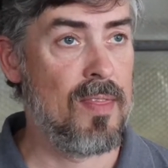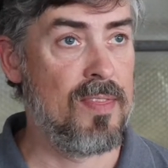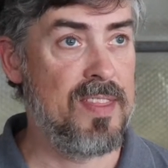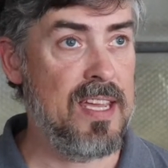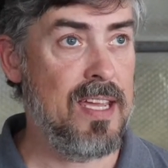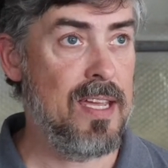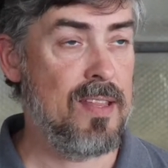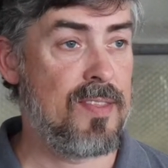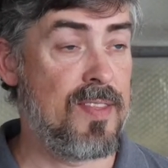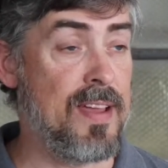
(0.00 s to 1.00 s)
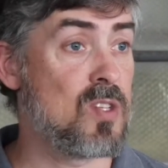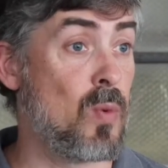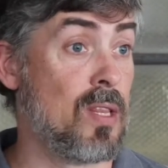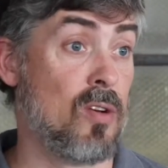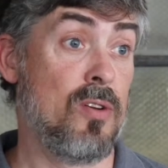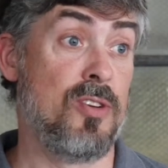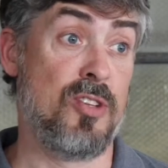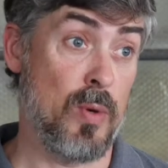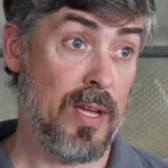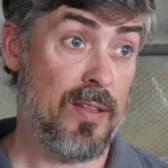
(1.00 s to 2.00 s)
The things we learned
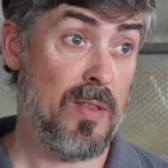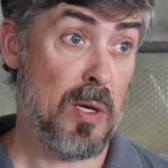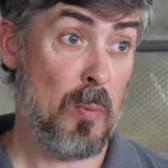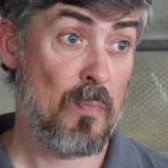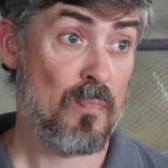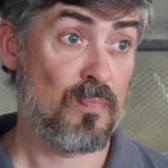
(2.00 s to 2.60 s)
doing it, though,